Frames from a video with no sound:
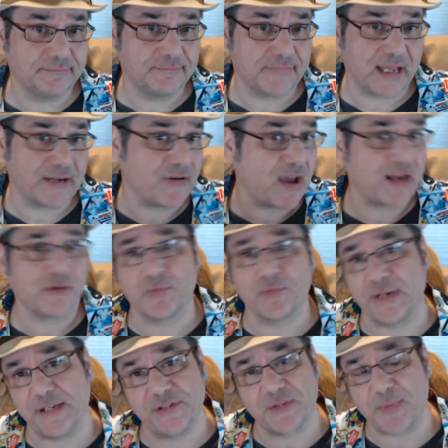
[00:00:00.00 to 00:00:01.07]
know how to
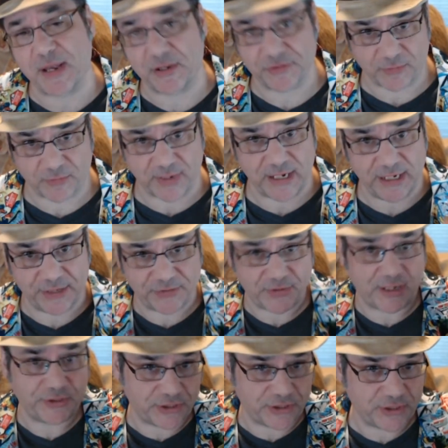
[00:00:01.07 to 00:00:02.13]
read spells already, so
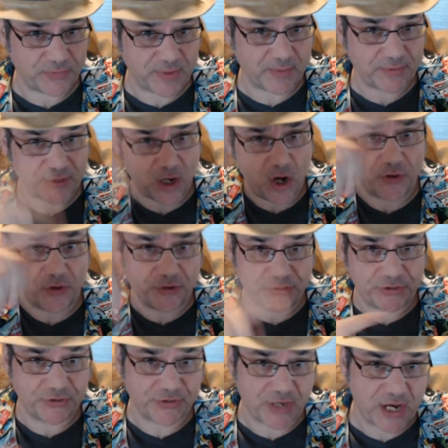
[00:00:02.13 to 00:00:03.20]
I should just be able to say, oh, this
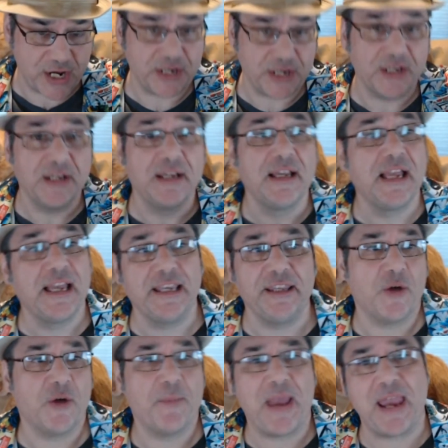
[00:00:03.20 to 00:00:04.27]
is a, you
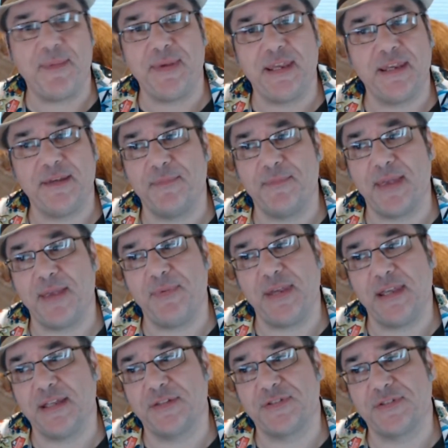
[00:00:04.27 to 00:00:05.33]
know, maybe
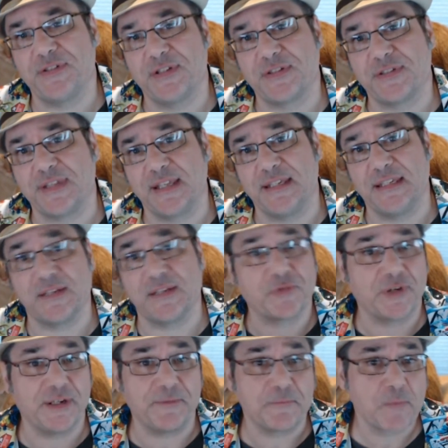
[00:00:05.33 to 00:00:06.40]
it's just the
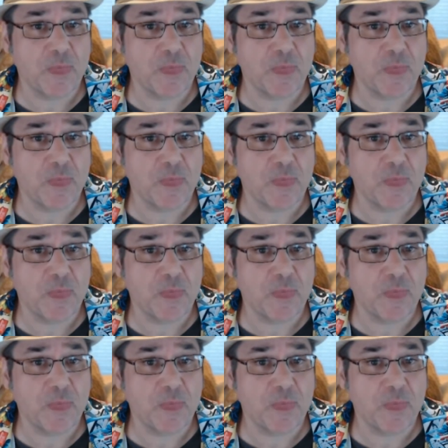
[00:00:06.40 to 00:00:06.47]
different,